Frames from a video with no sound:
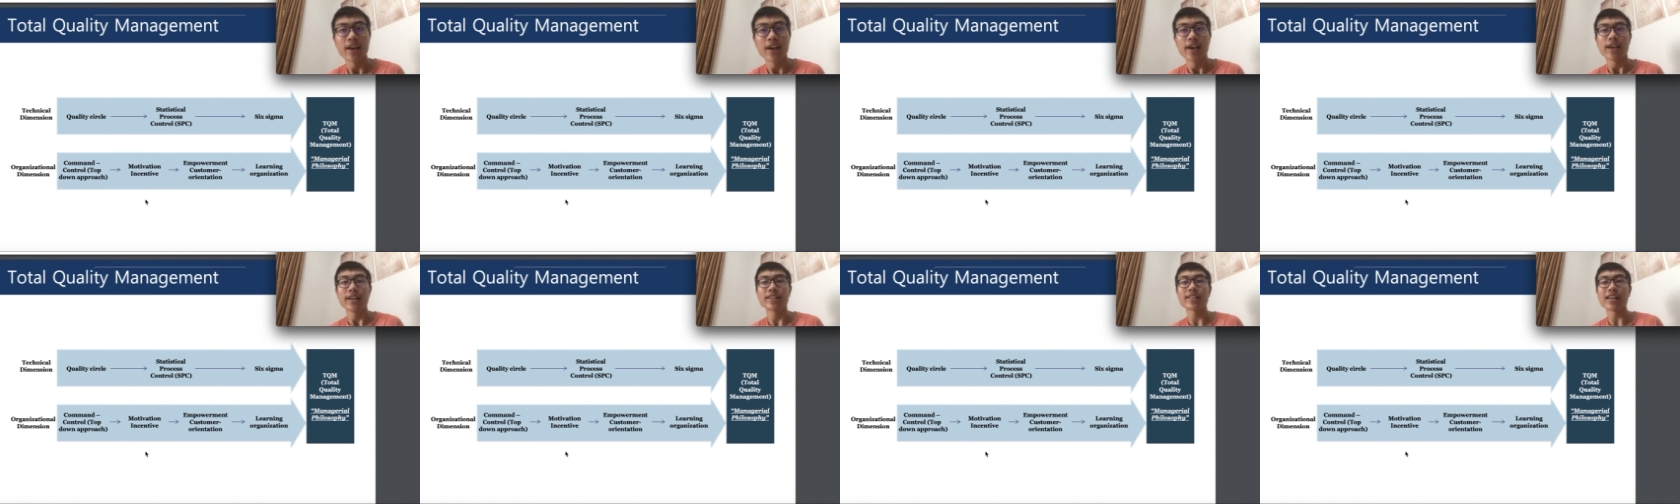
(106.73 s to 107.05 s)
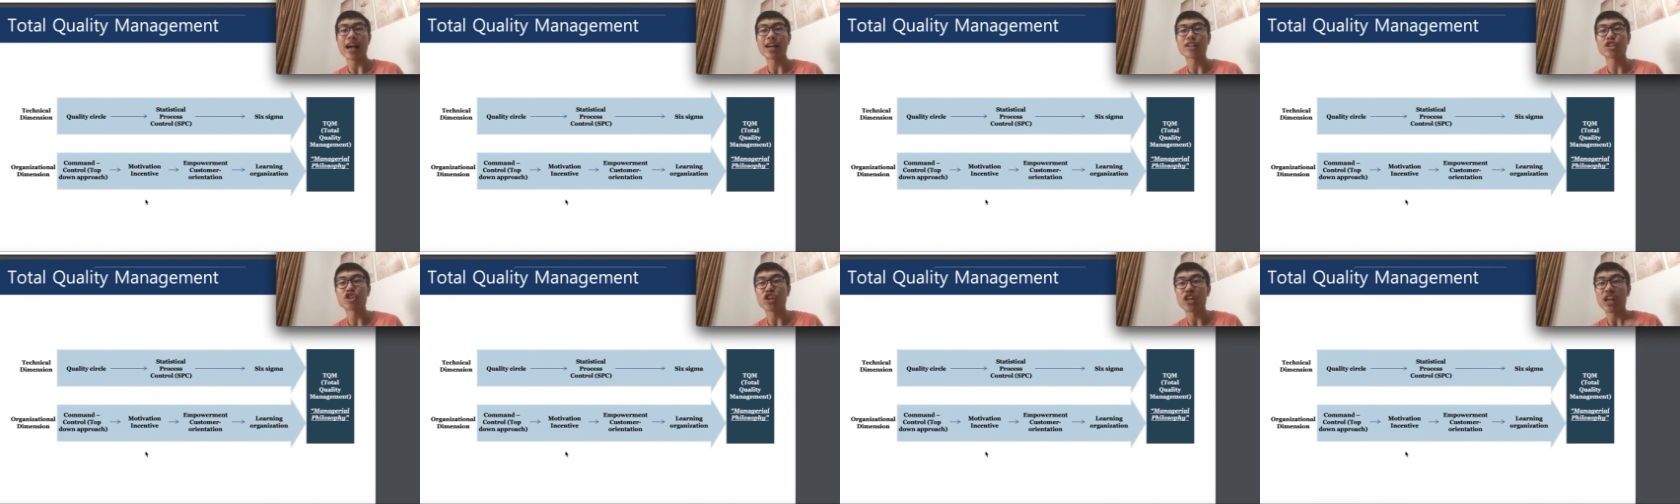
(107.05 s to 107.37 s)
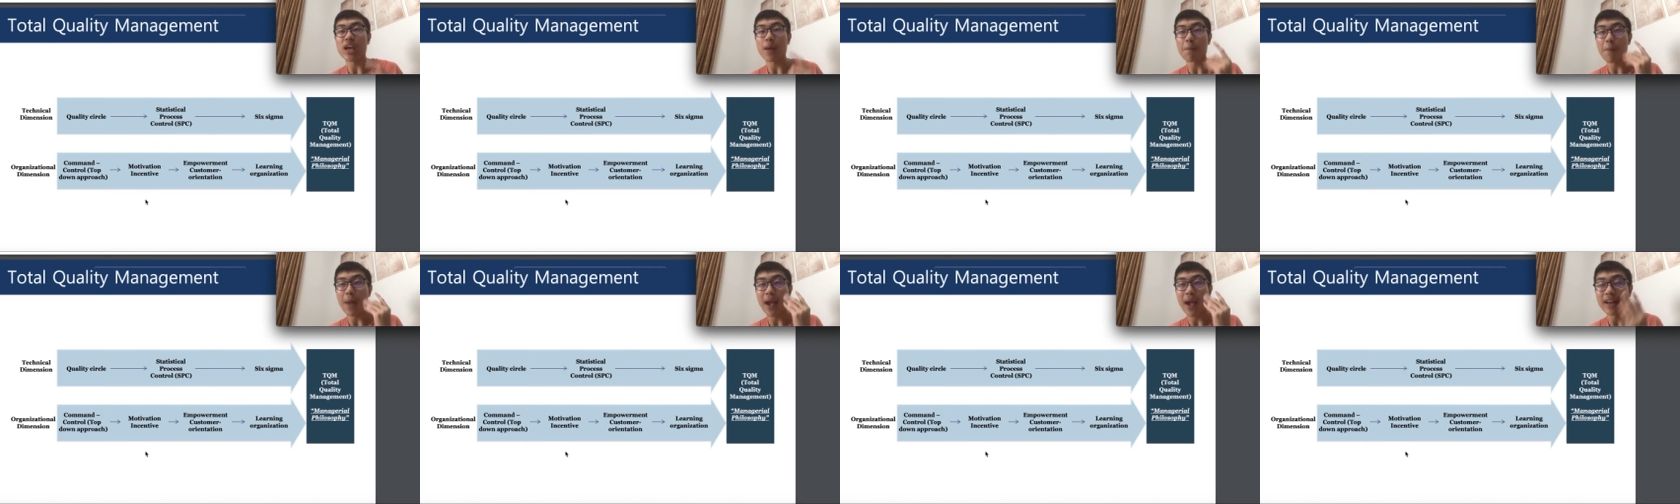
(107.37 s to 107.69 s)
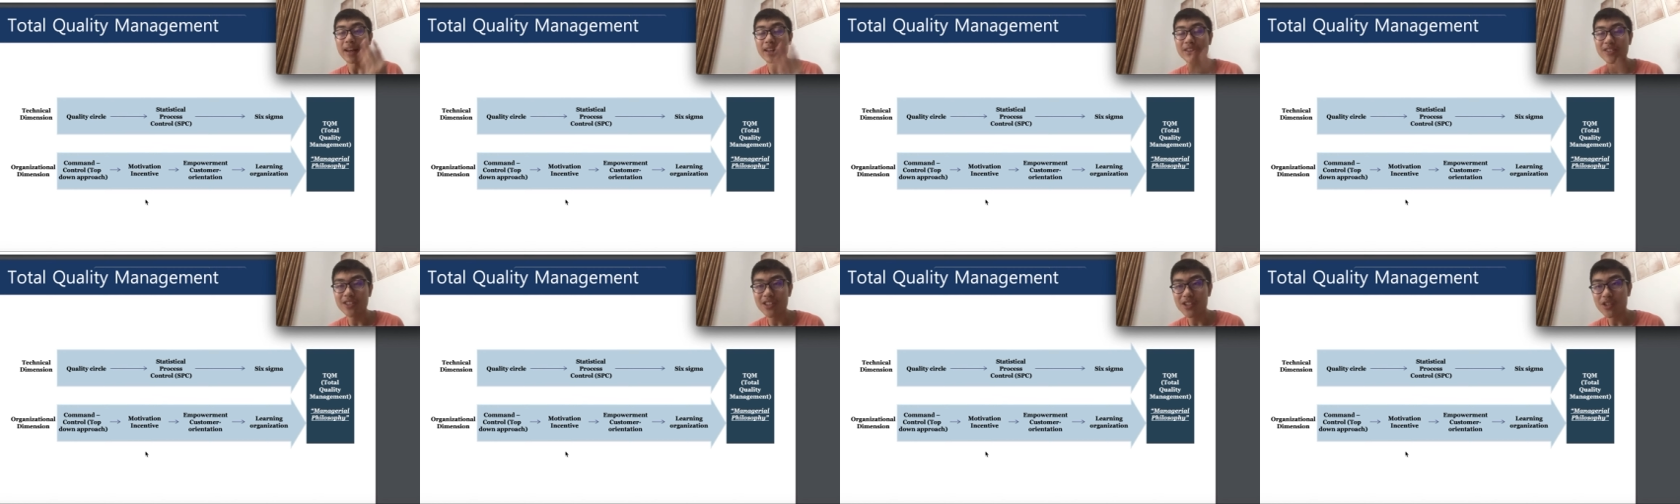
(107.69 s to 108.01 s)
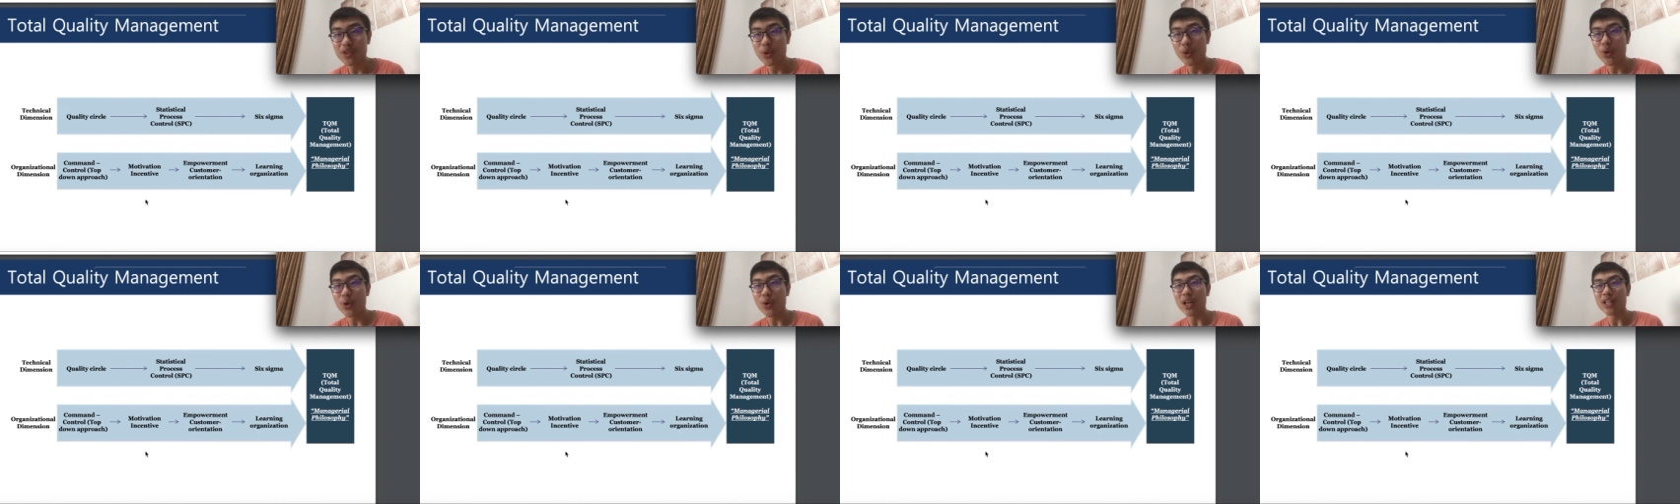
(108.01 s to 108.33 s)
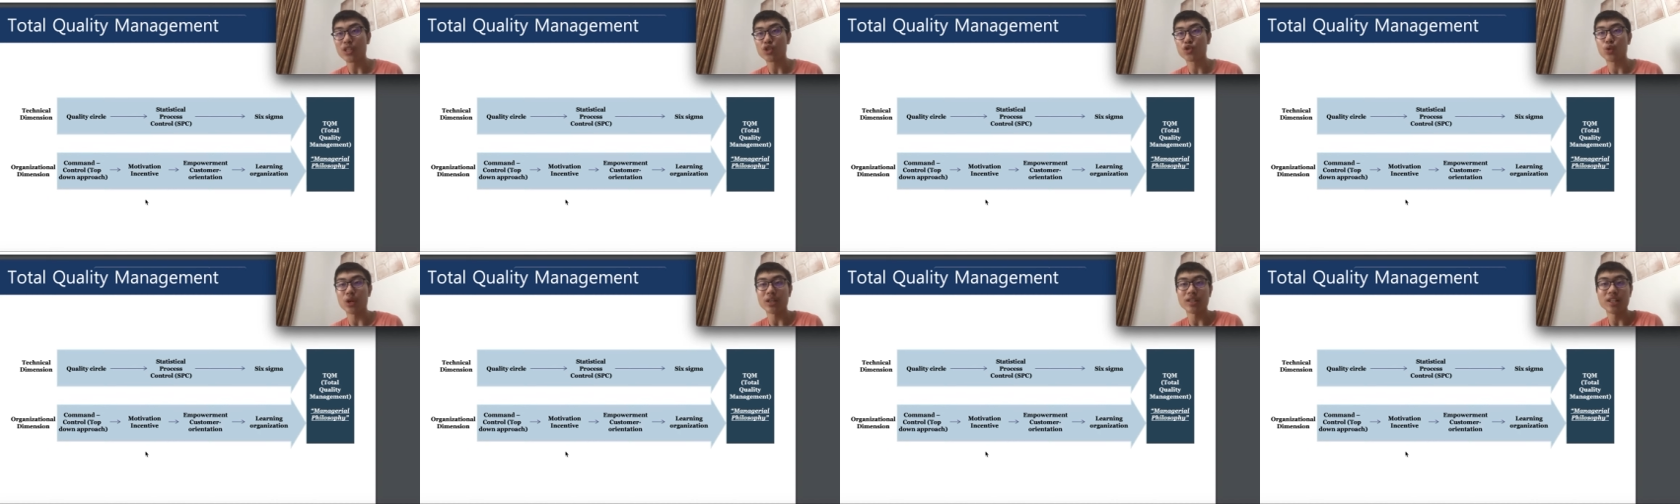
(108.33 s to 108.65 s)
is actually a managerial and
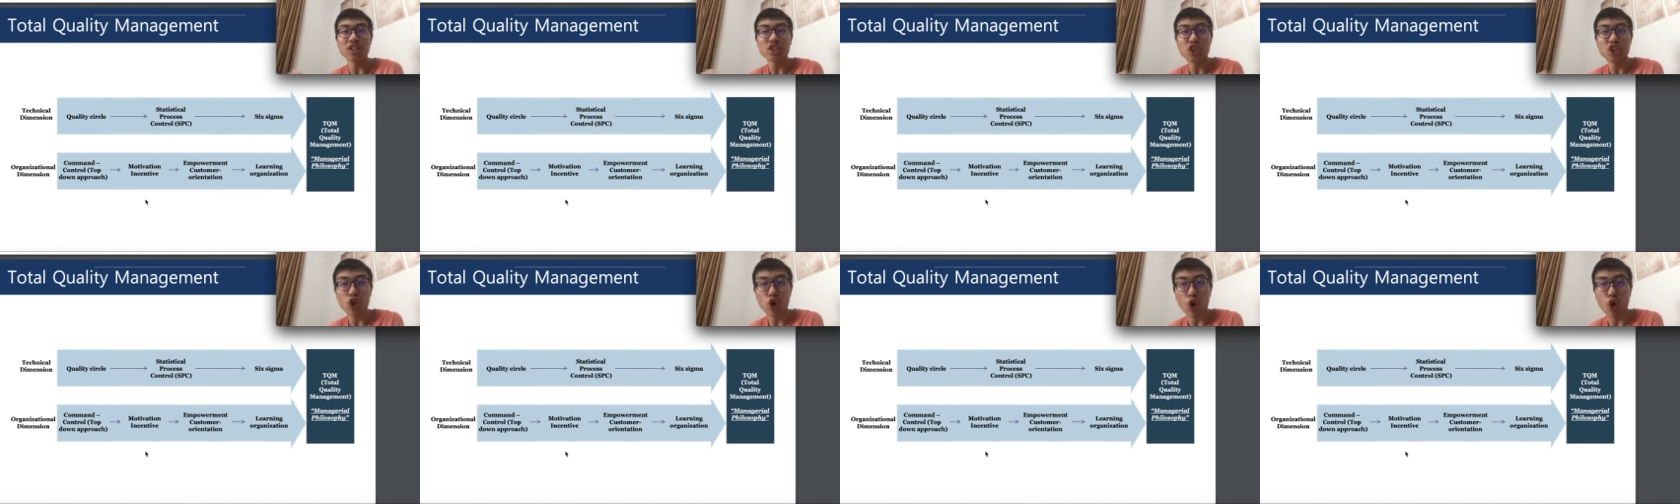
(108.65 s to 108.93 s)
strategic